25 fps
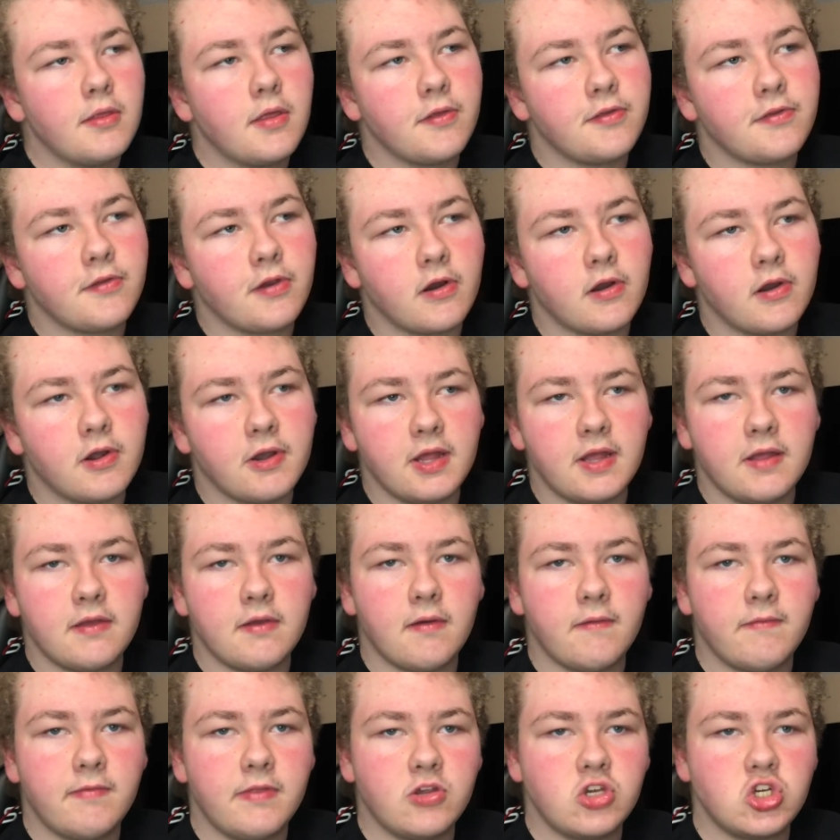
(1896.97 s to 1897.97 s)
turning
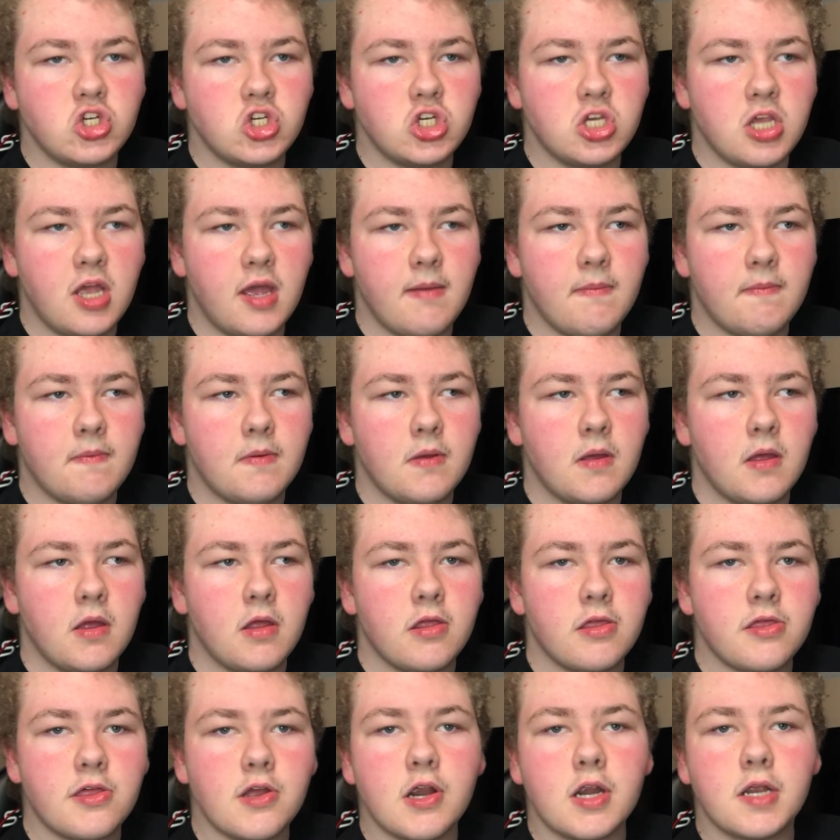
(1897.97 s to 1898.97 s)
of the ship.
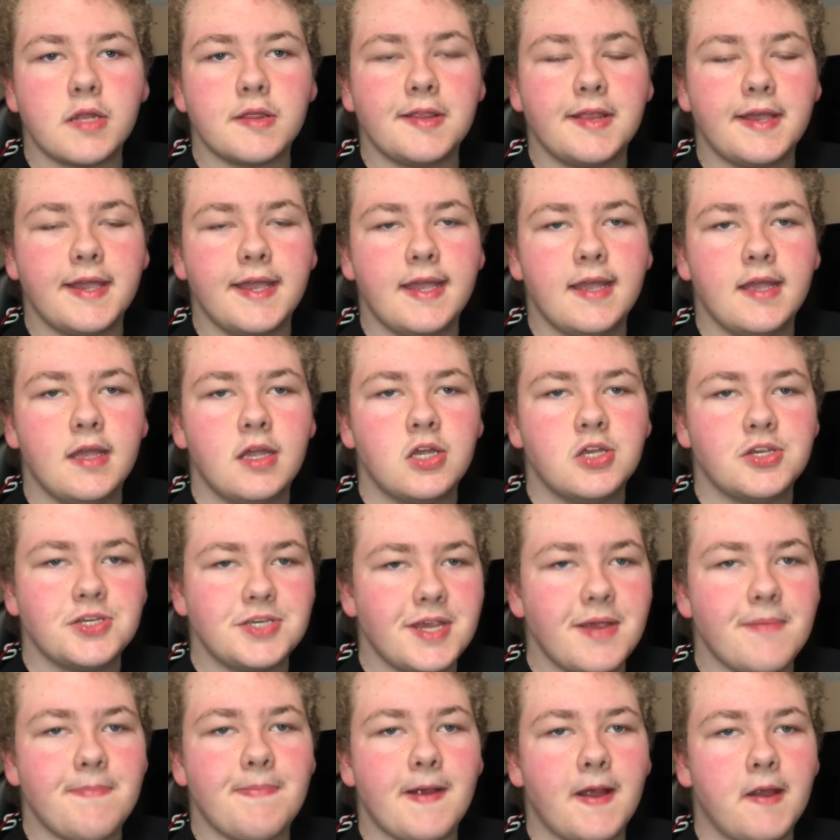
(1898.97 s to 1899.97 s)
Thirdly,
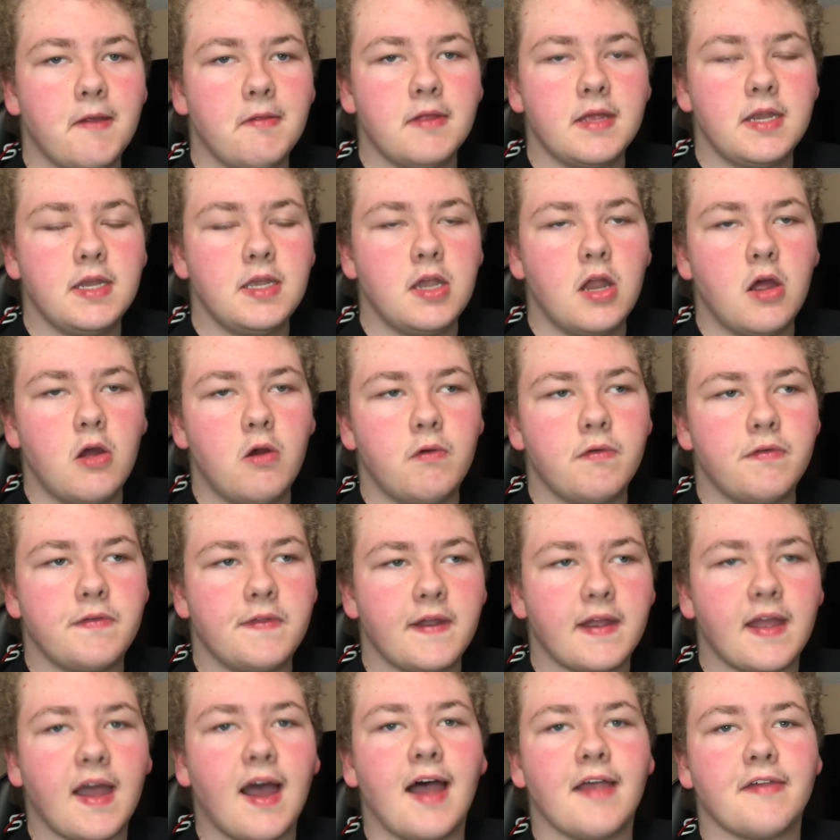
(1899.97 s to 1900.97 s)
she apparently knows the
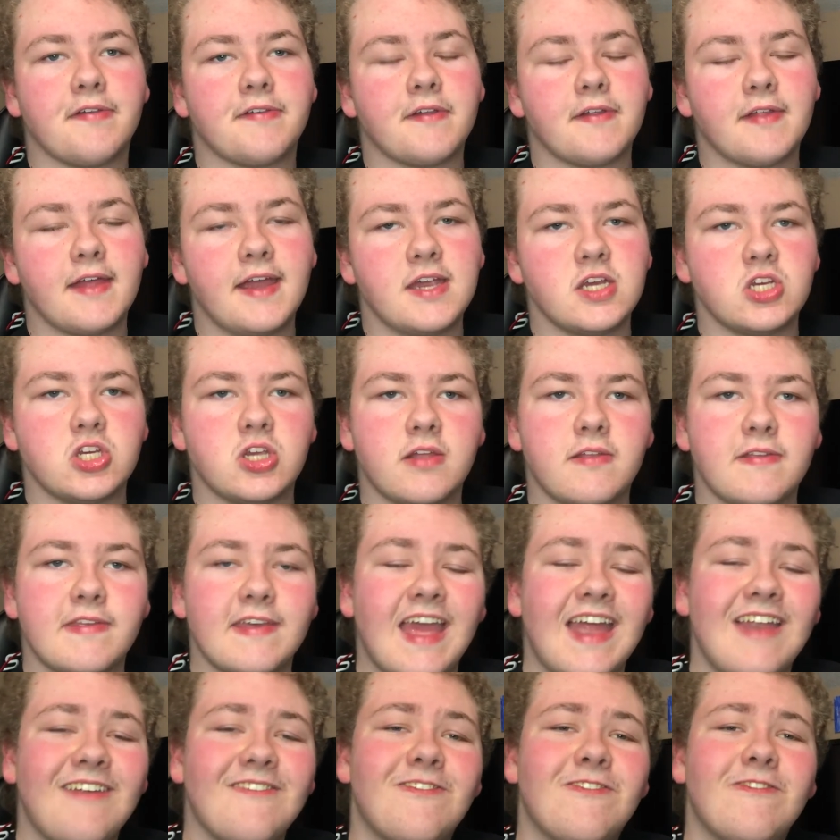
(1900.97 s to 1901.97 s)
constellations.
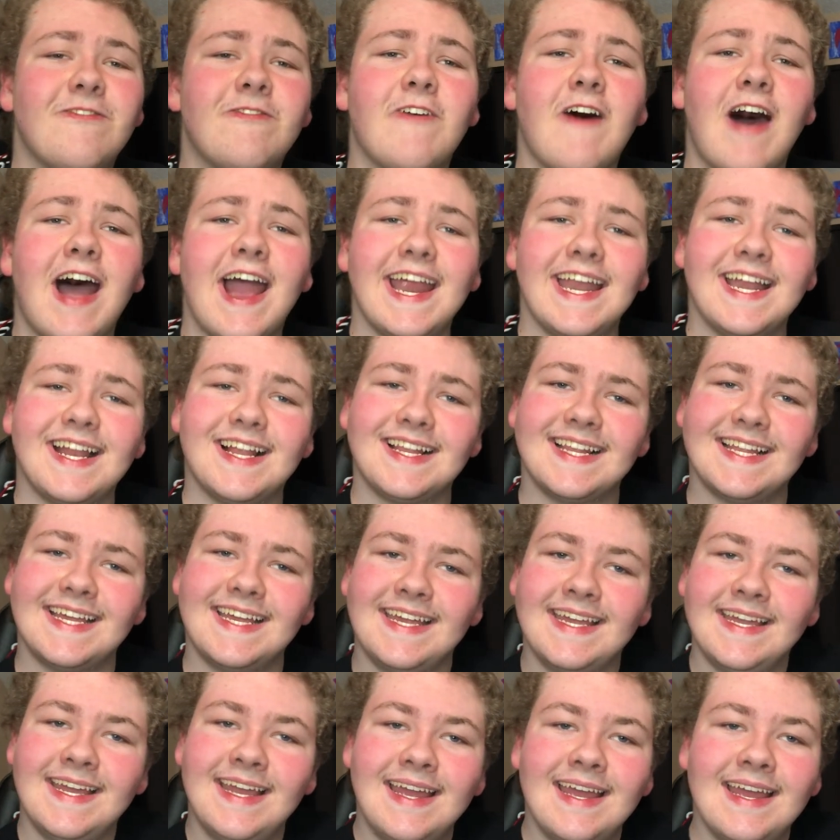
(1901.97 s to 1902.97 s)
And
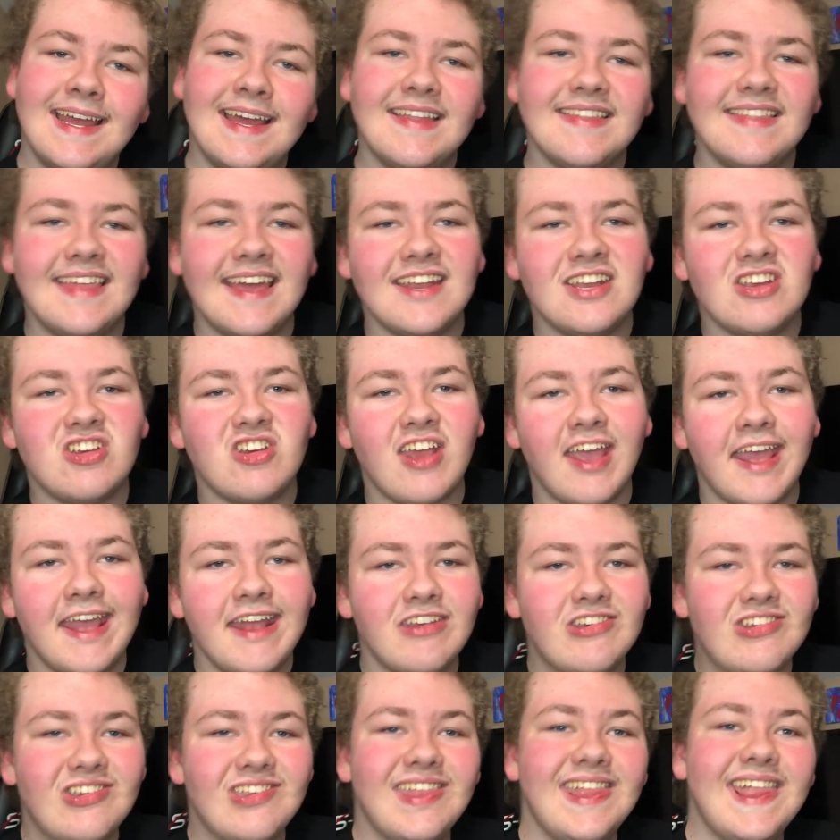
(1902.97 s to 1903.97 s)
finally, they
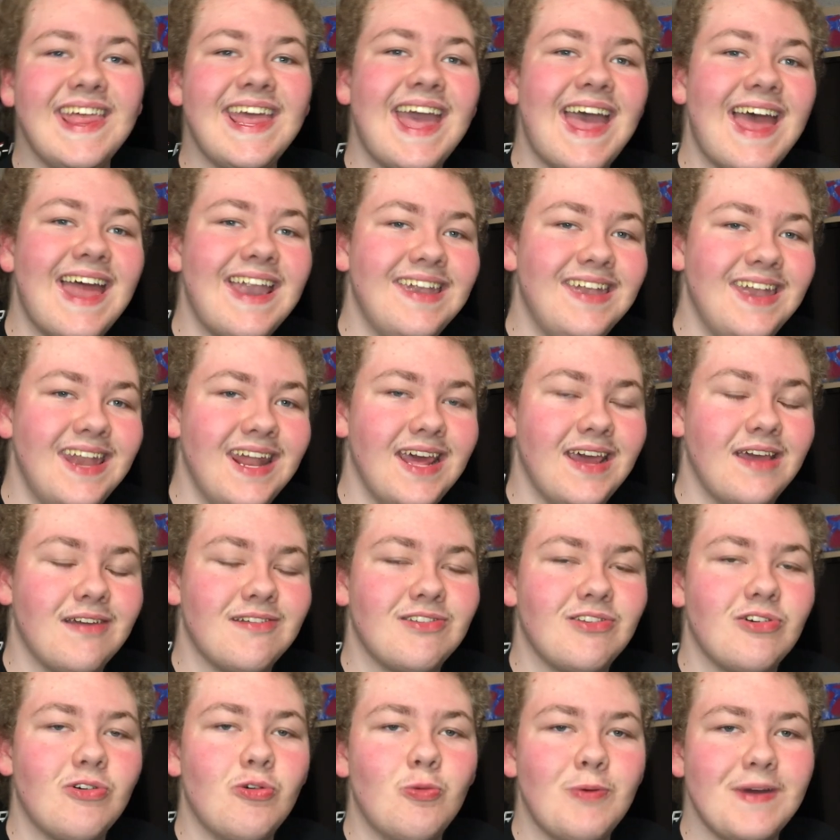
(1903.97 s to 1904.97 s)
changed the ending
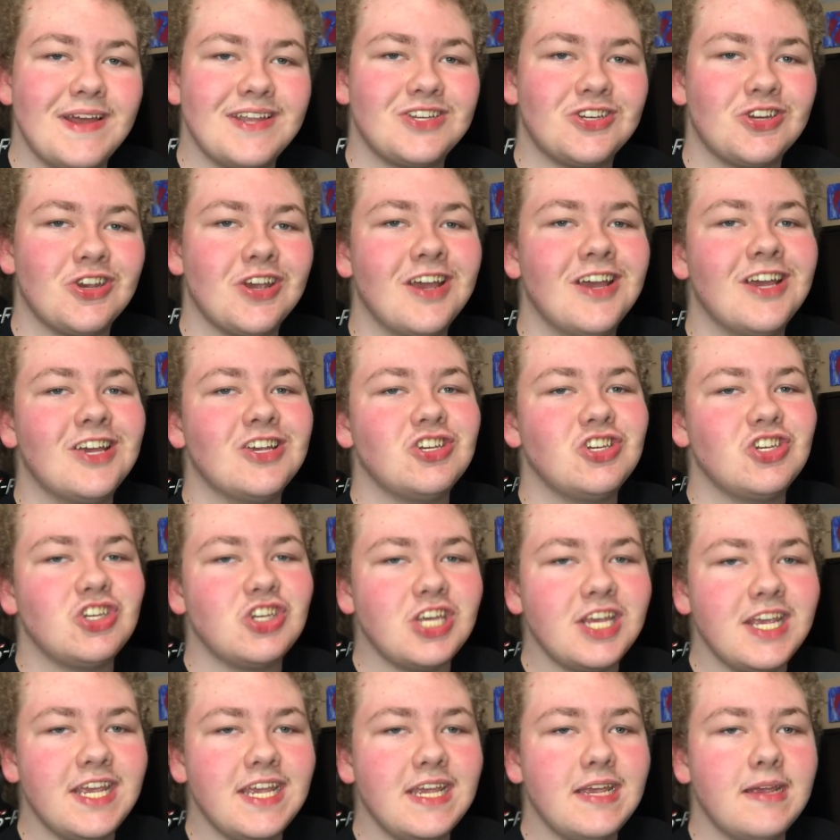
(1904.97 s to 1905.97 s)
to which
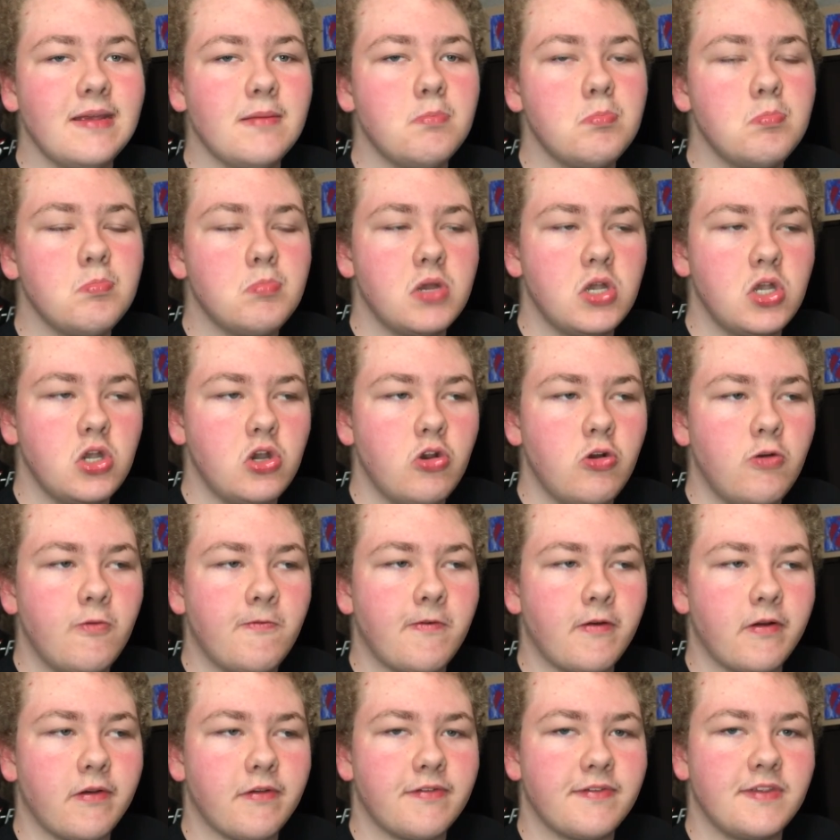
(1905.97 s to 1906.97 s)
she
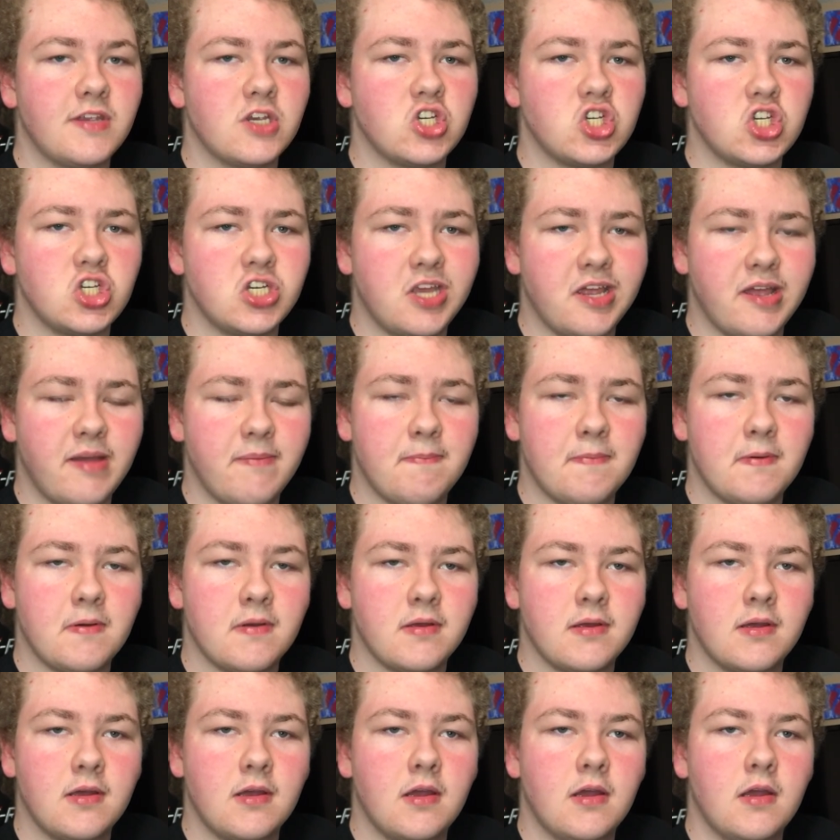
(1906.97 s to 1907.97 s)
maneuvers the ship
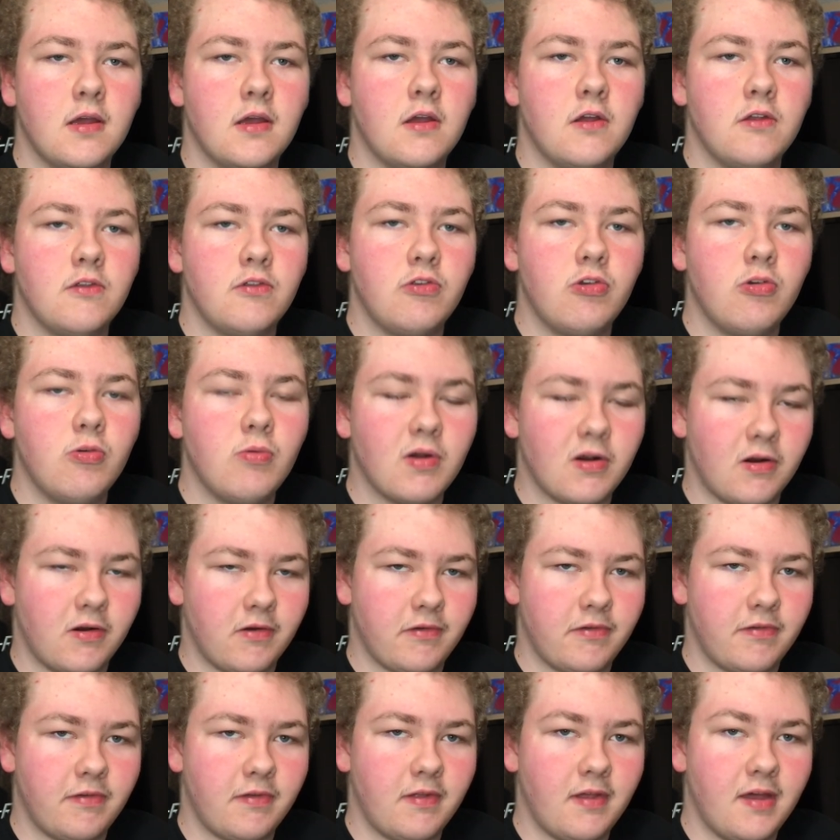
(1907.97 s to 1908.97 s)
to
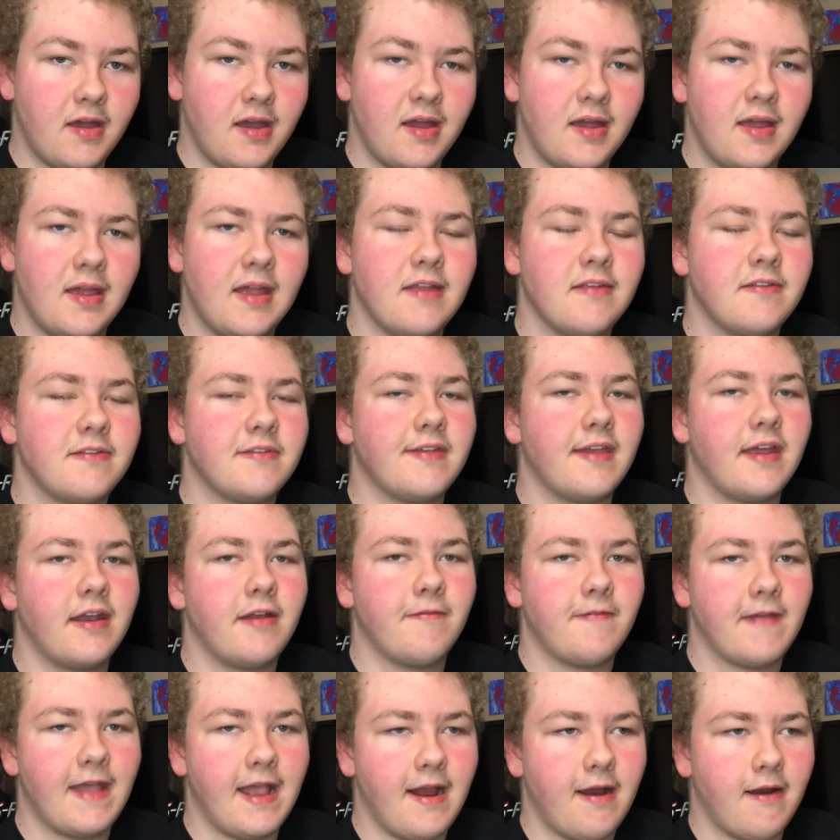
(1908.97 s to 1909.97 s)
Ursula instead
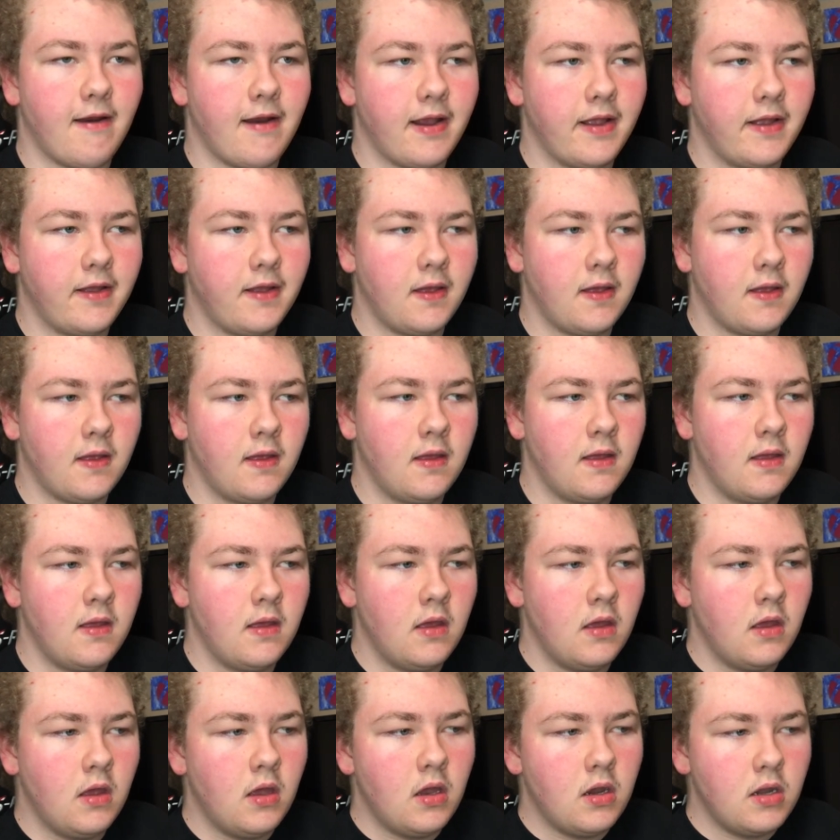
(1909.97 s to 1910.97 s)
of Eric.
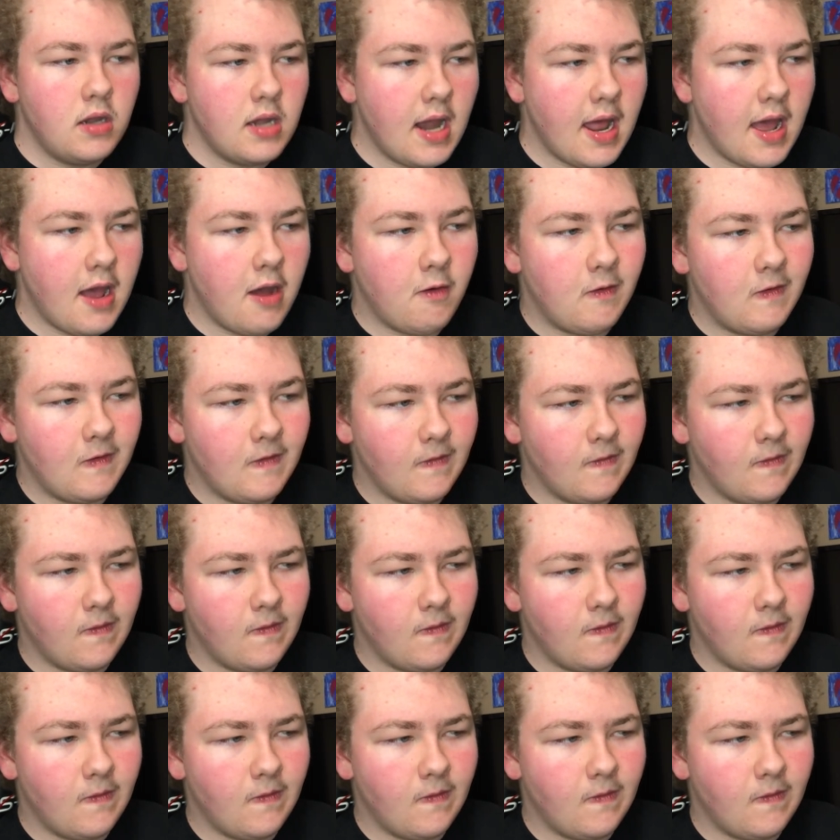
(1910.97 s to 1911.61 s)
Now,